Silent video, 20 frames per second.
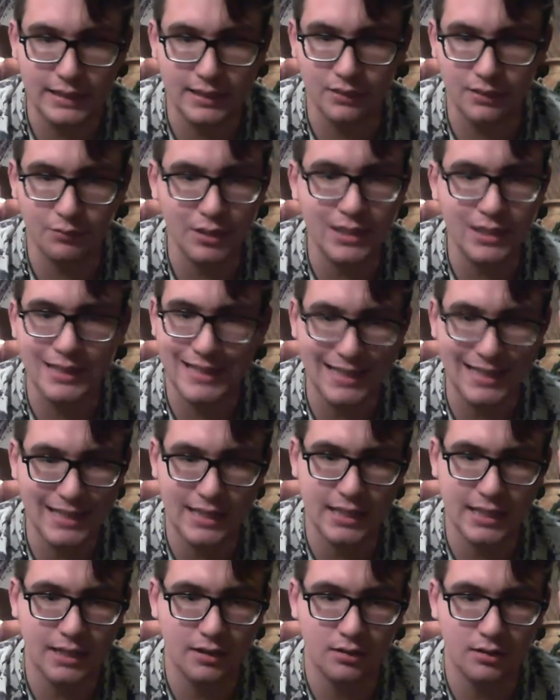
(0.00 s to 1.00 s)
really
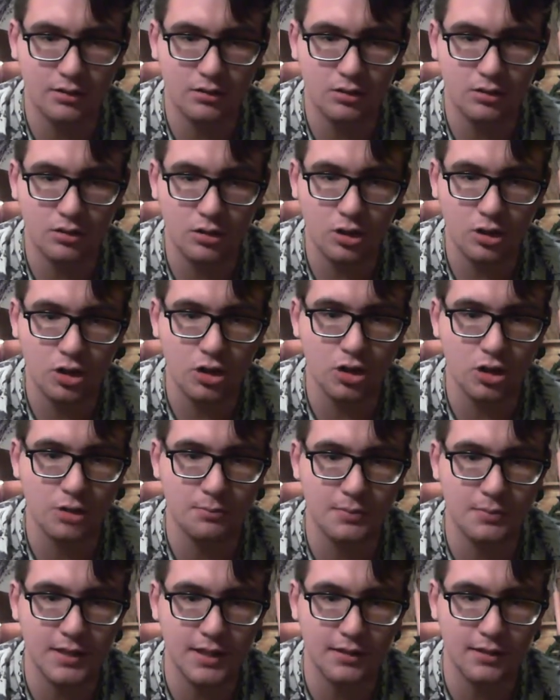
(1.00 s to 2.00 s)
any
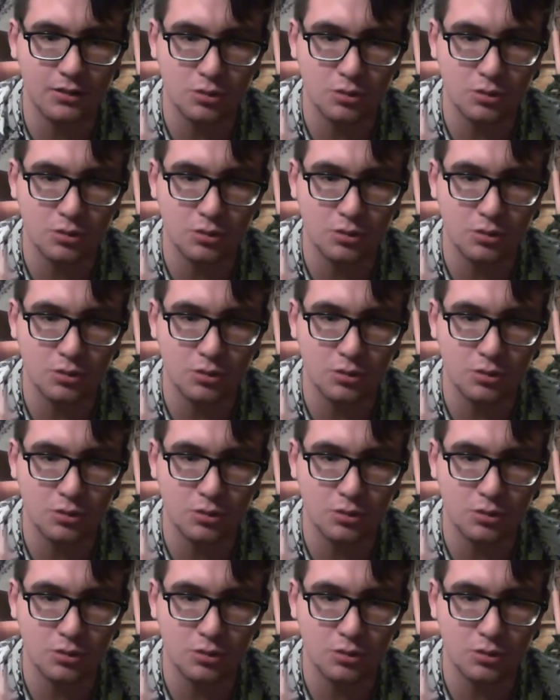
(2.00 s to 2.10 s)
herb that